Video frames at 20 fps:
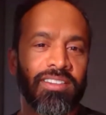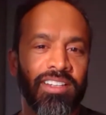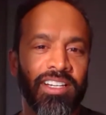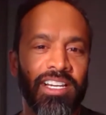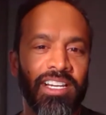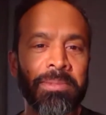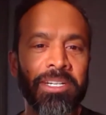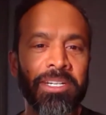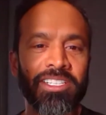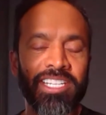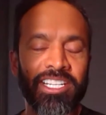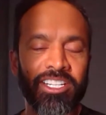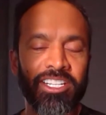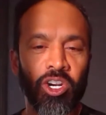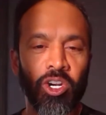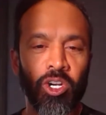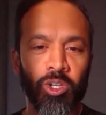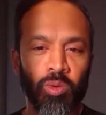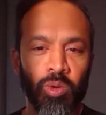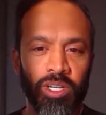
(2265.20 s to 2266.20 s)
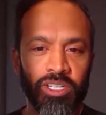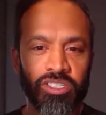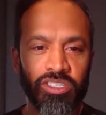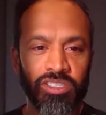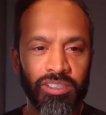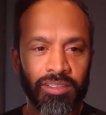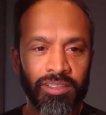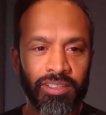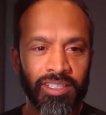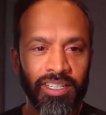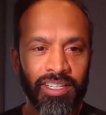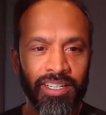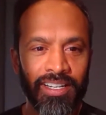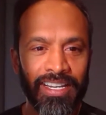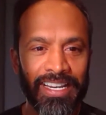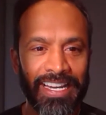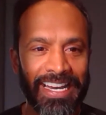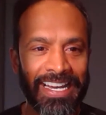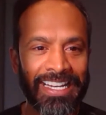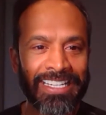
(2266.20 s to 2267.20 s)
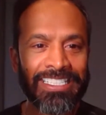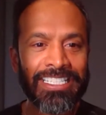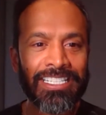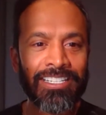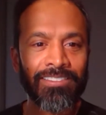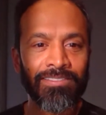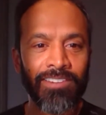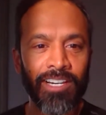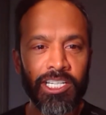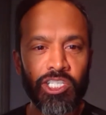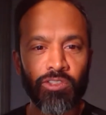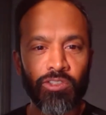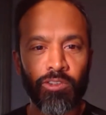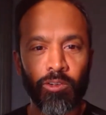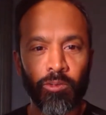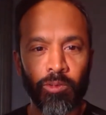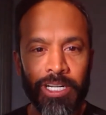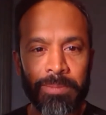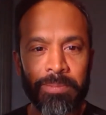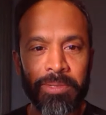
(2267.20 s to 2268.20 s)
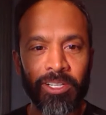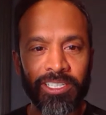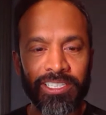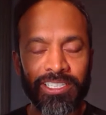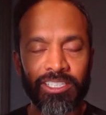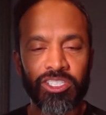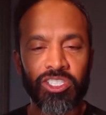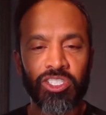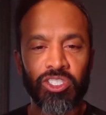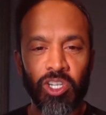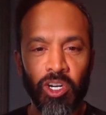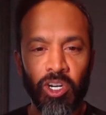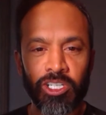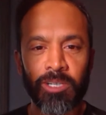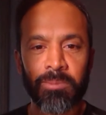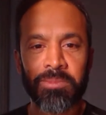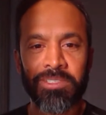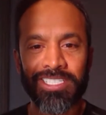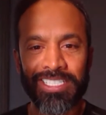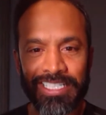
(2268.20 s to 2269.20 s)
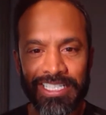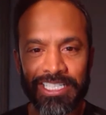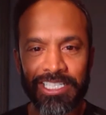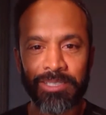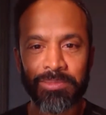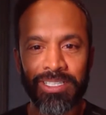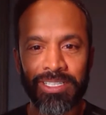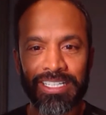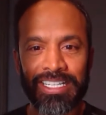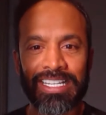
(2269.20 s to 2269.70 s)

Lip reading: I'm going to take a hard question. Any advice for rebuilding a startup team?